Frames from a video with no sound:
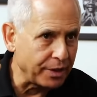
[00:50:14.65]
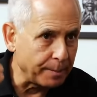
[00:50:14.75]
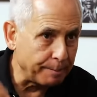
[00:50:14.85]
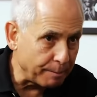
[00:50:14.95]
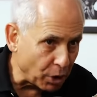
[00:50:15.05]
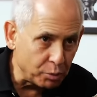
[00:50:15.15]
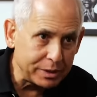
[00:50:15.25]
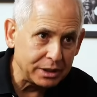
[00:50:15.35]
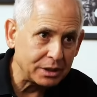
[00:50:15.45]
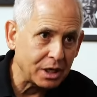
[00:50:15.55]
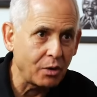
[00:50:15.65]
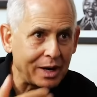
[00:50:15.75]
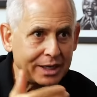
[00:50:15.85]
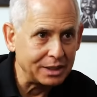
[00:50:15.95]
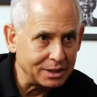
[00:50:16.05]
the moment, oh,
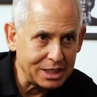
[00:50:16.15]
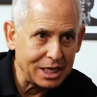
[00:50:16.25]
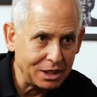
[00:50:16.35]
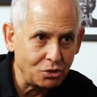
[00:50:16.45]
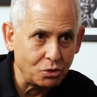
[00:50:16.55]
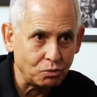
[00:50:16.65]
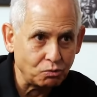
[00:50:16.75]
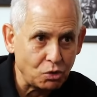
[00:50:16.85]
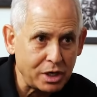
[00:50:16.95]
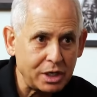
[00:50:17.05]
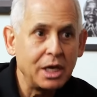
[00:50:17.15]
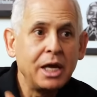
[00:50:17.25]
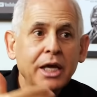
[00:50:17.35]
I can take your rook.